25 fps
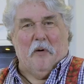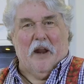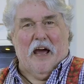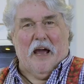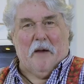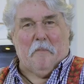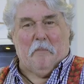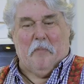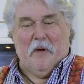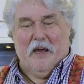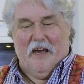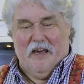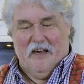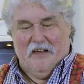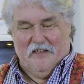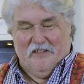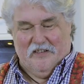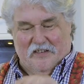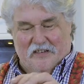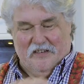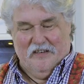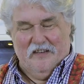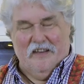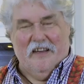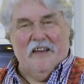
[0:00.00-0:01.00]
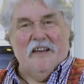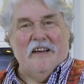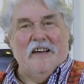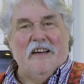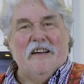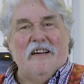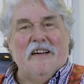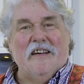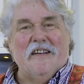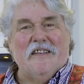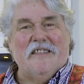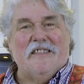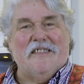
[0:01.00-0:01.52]
black beards,
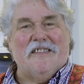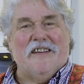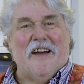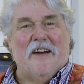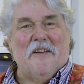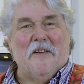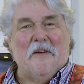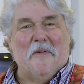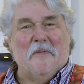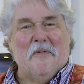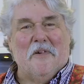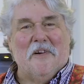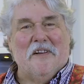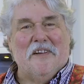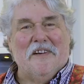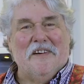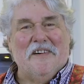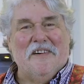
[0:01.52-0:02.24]
Stone and Wood.